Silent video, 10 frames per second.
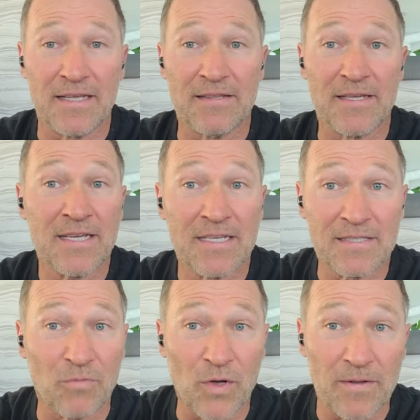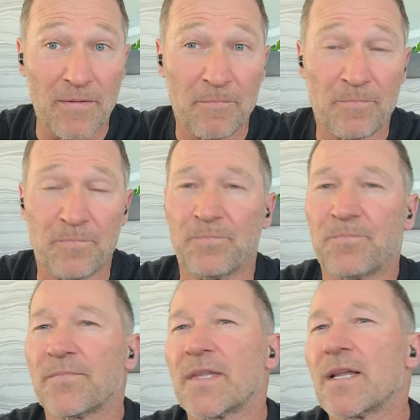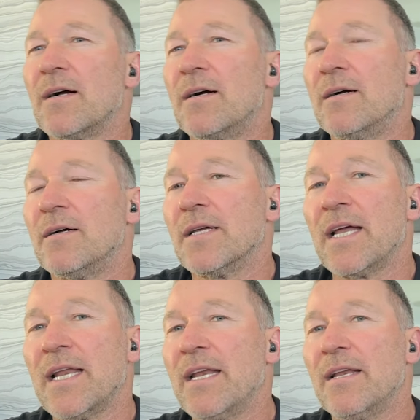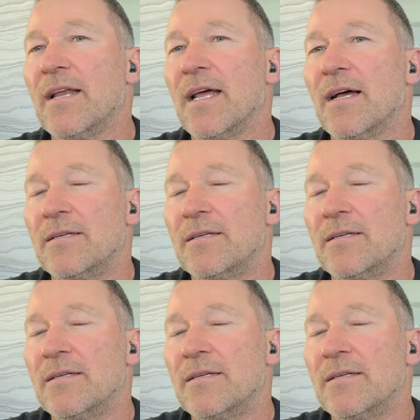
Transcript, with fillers: Did you get that done while you were still competing,